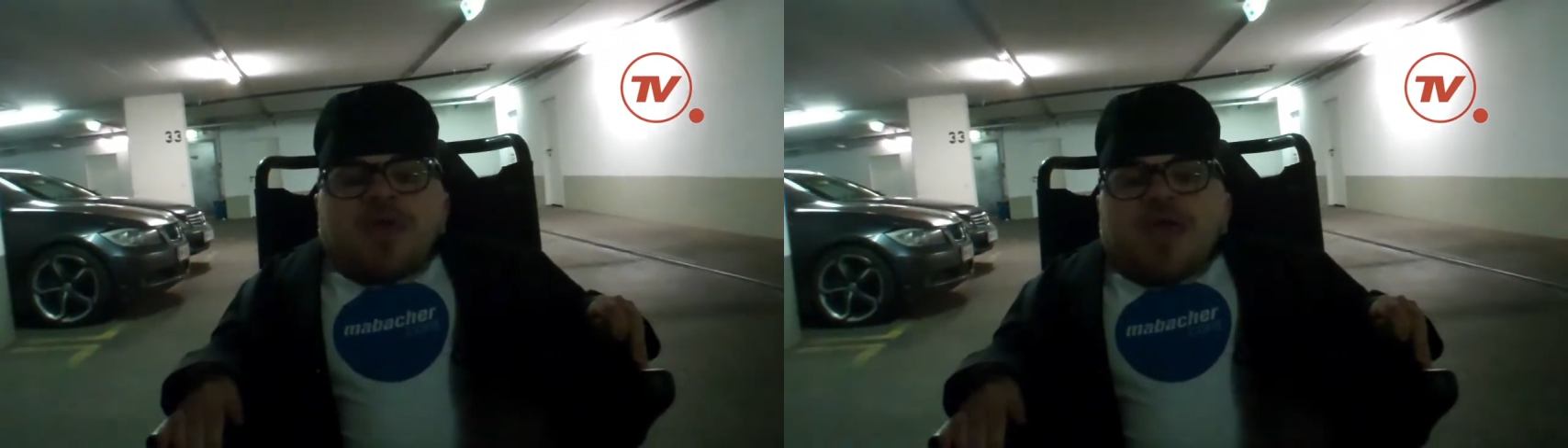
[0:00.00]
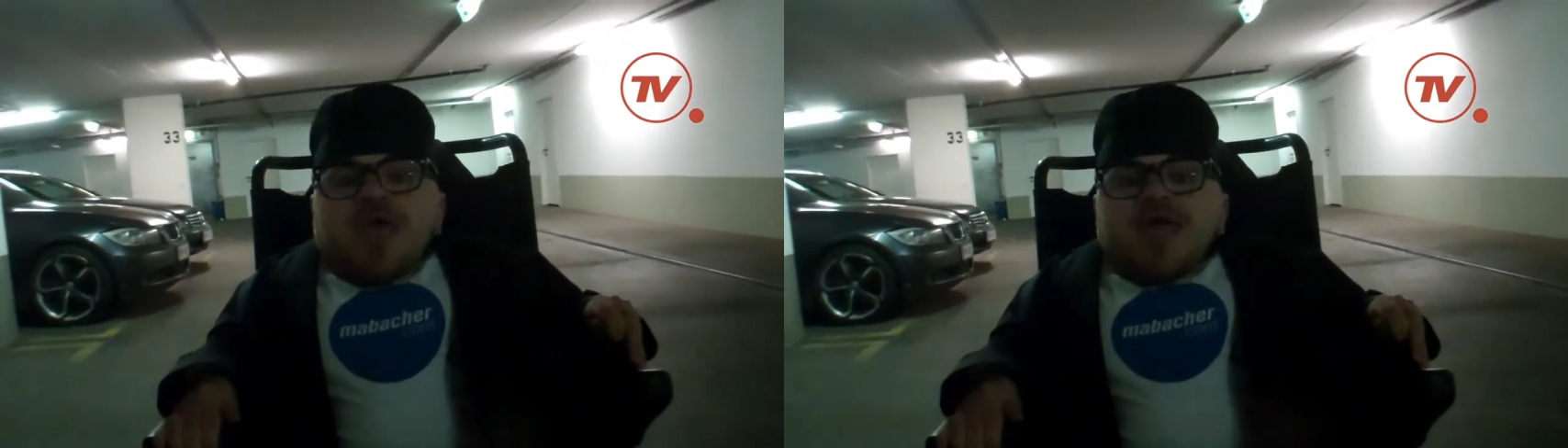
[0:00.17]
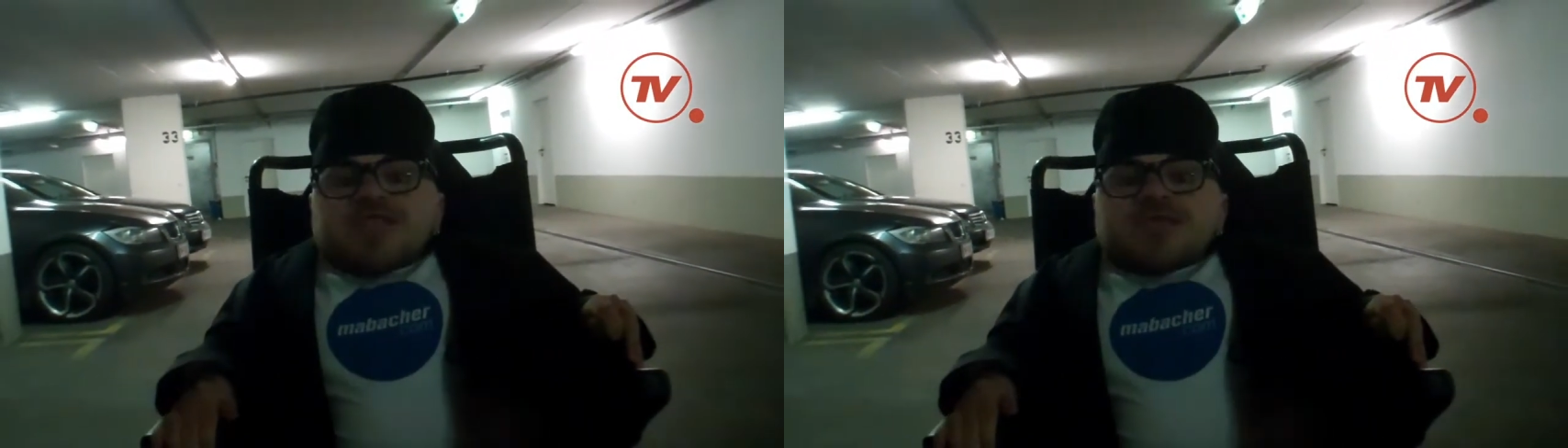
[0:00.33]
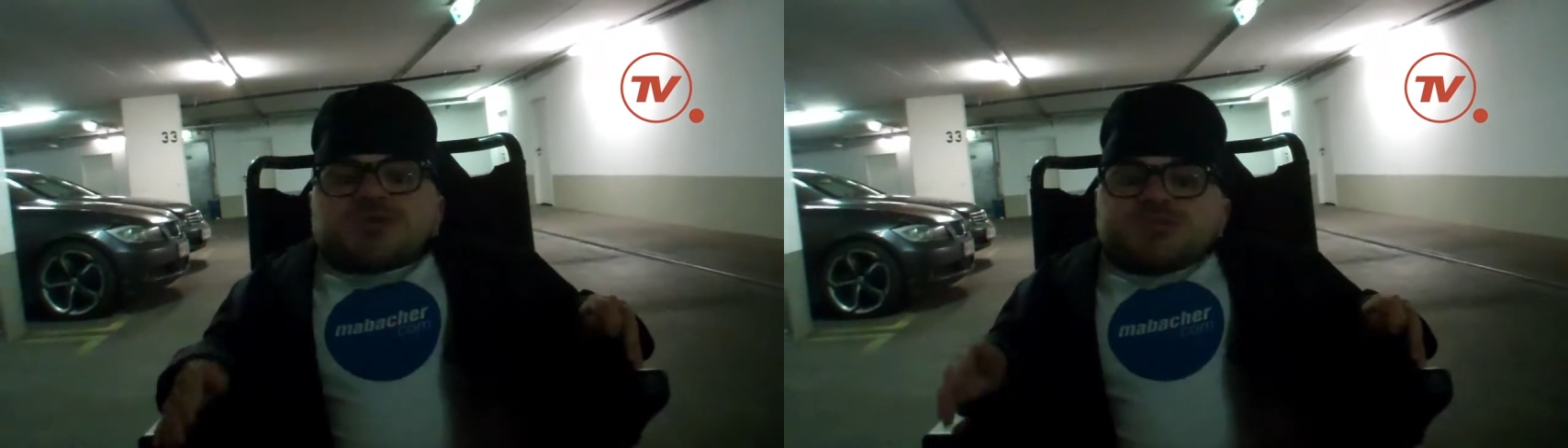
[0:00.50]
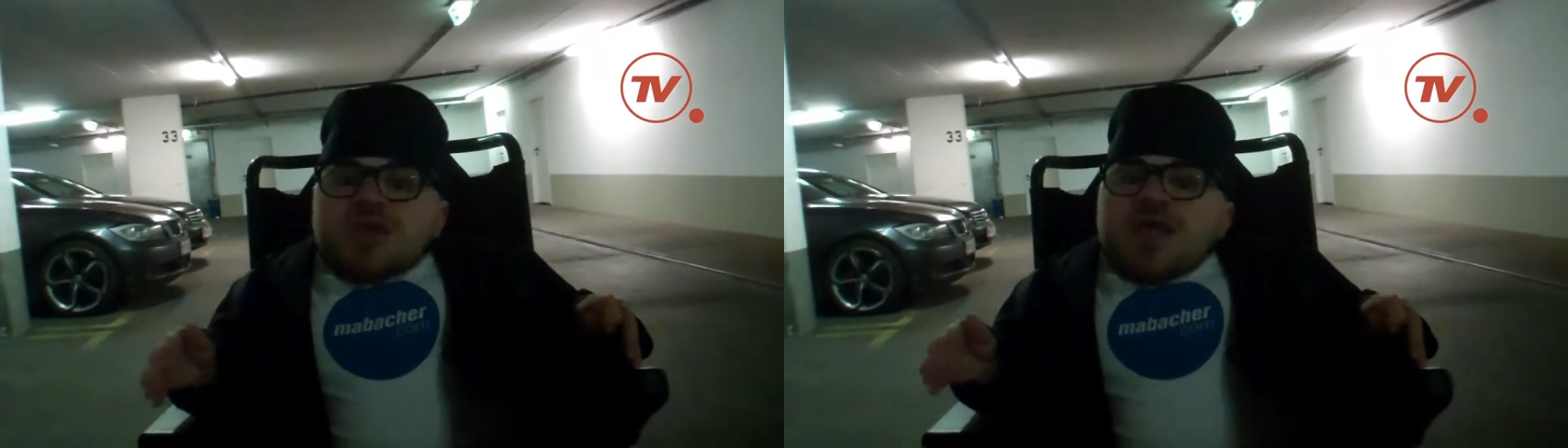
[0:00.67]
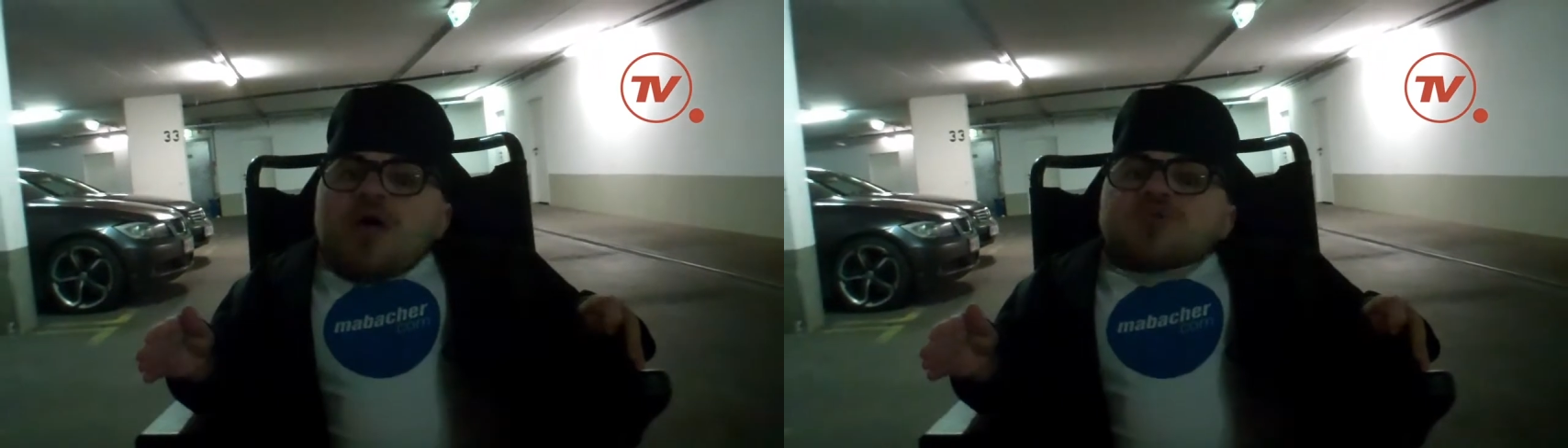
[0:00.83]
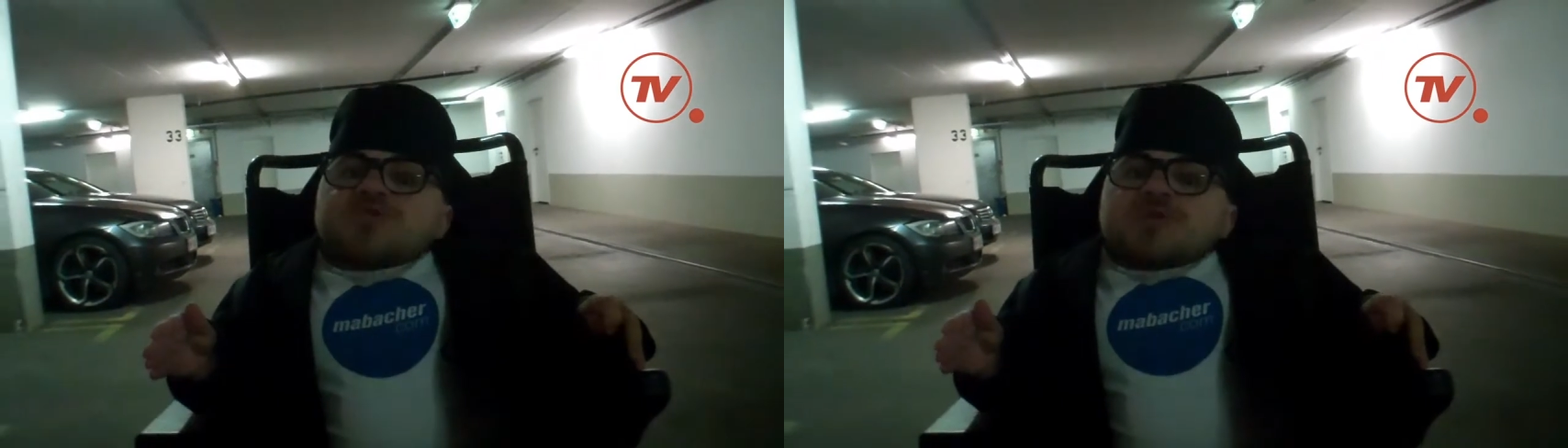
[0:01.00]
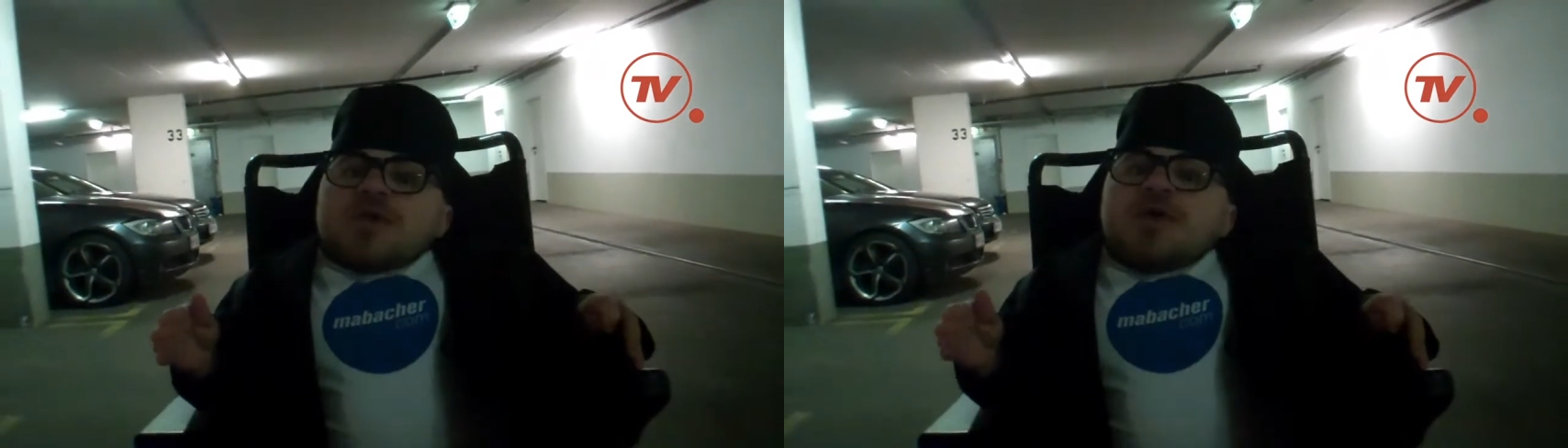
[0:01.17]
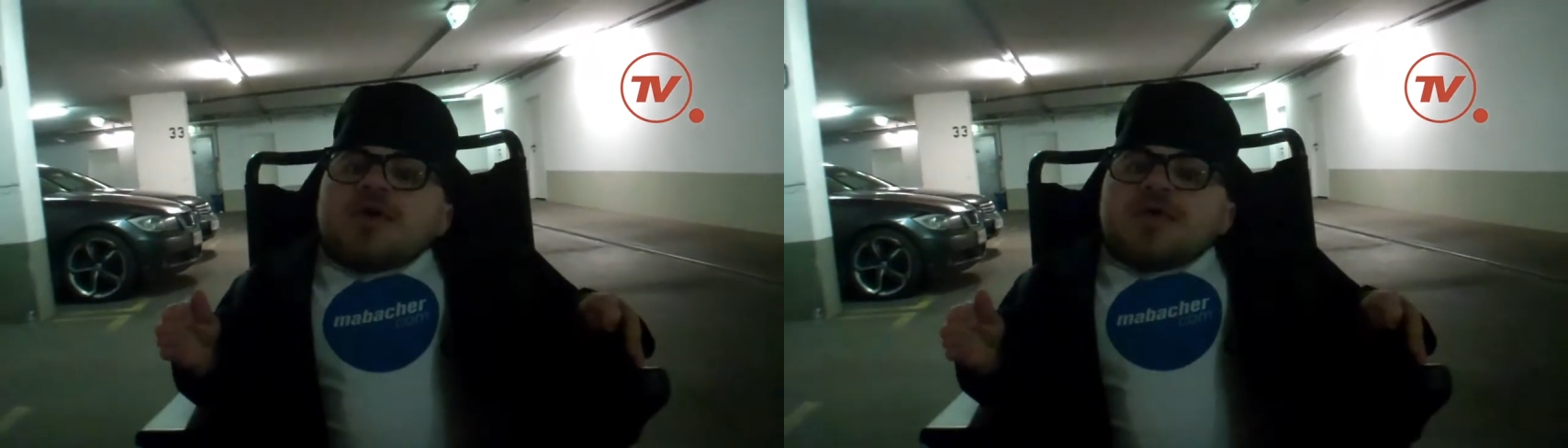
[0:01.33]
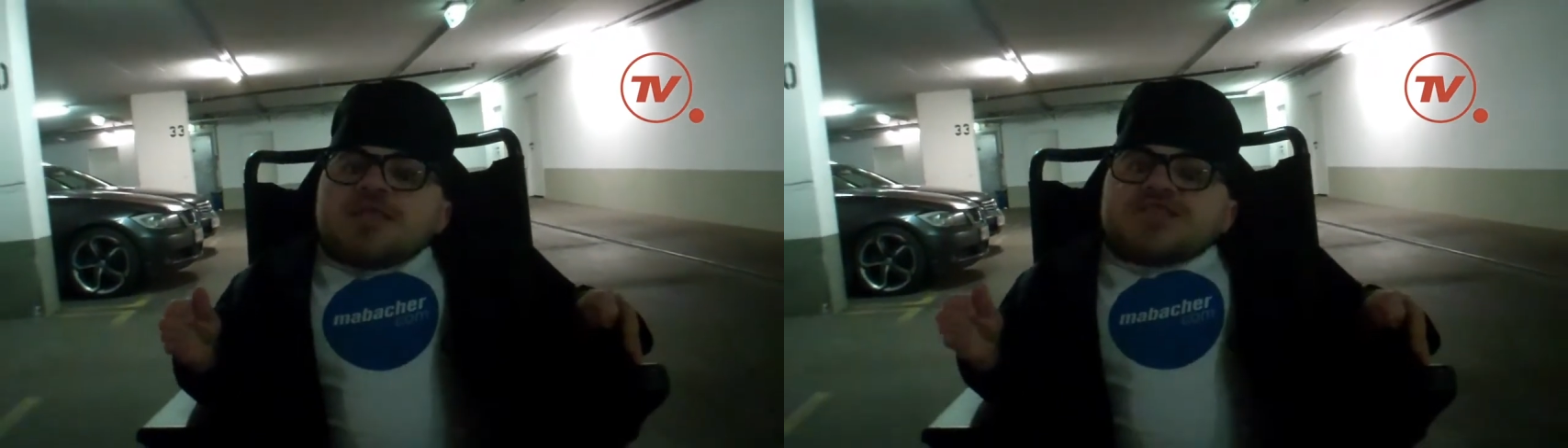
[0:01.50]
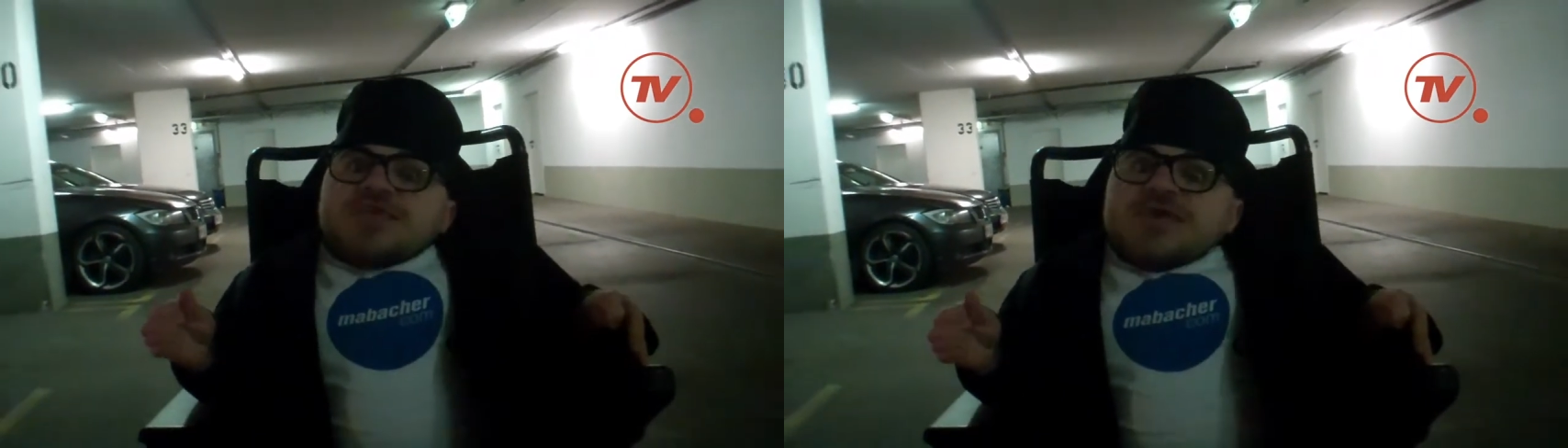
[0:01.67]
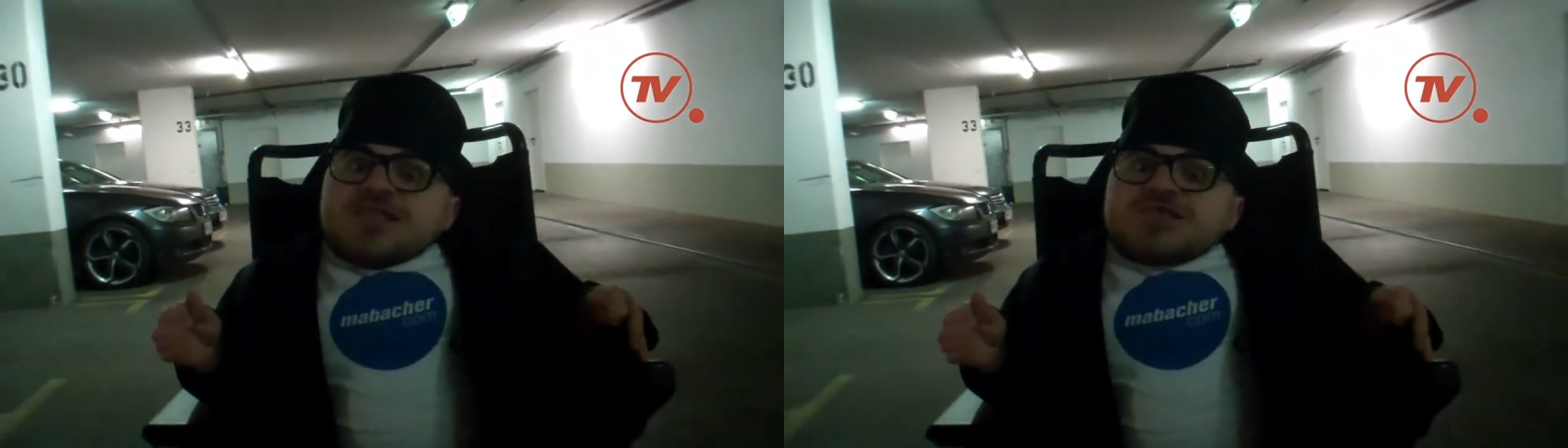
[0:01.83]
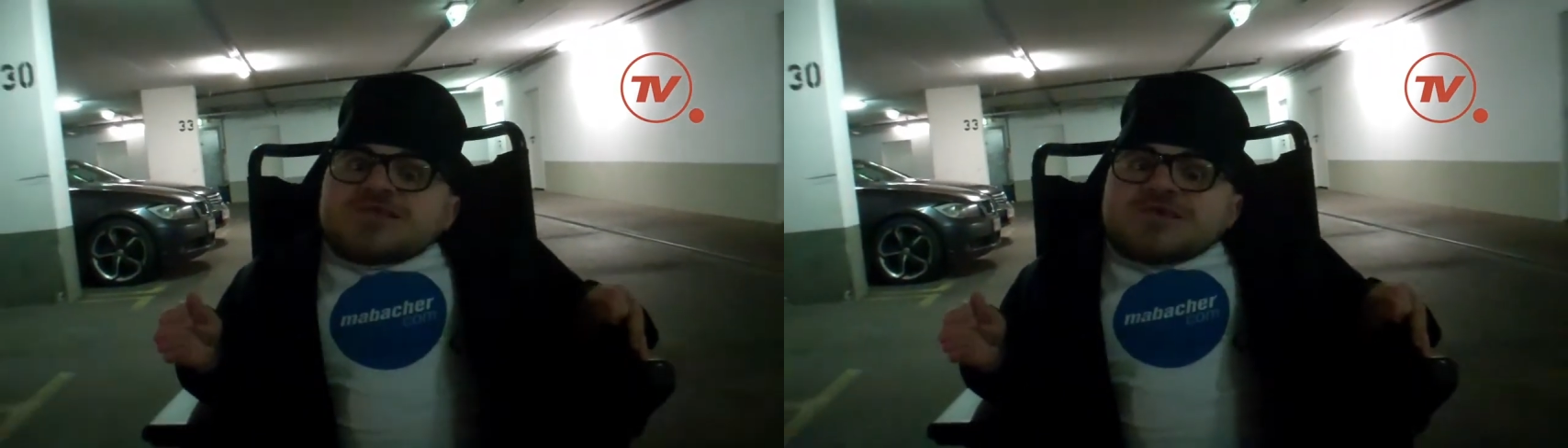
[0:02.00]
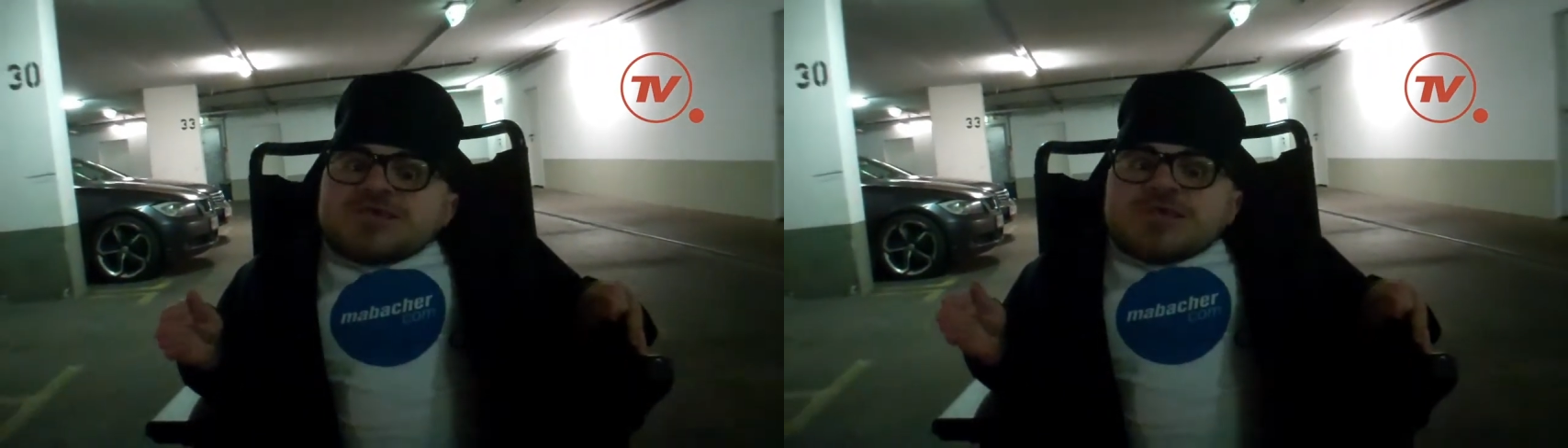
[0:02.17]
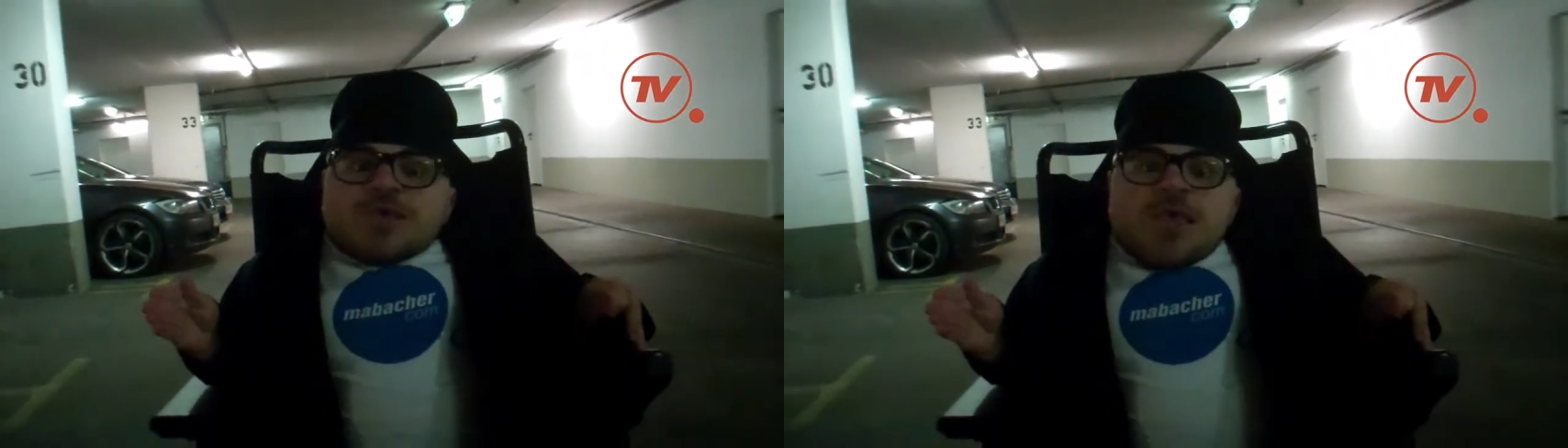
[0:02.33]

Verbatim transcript: and check out uh, Teal's